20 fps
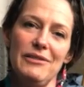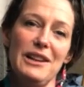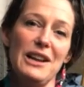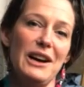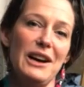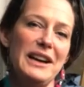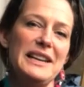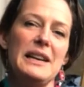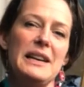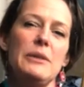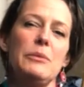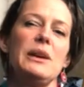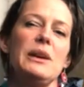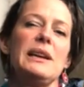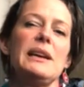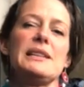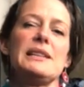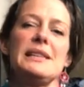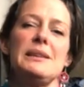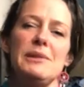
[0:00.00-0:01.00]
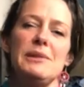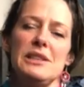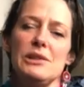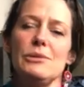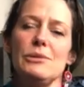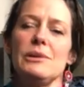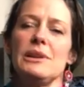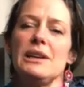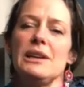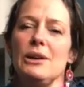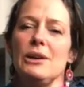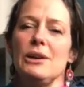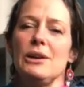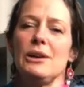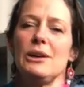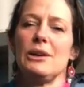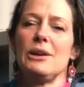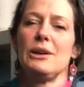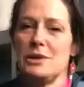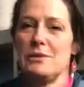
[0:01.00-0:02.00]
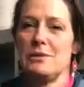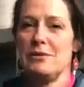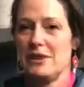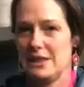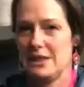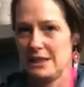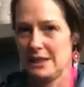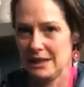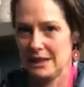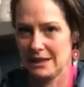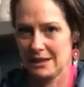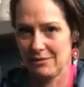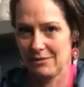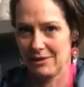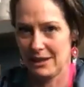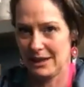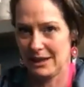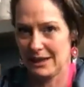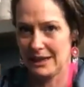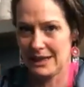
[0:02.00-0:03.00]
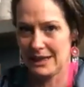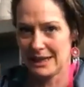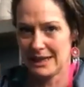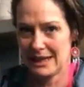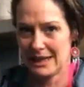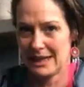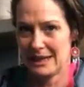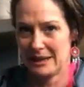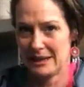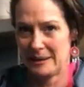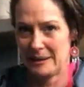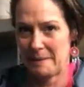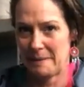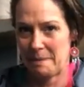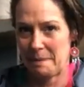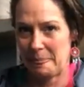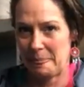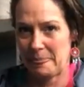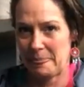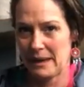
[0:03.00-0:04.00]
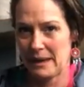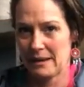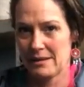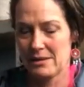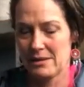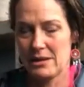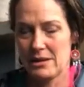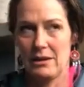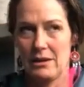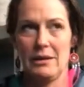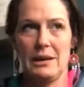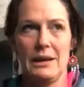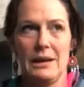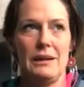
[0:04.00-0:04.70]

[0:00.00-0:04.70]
of light, and we're talking quantum physics really. So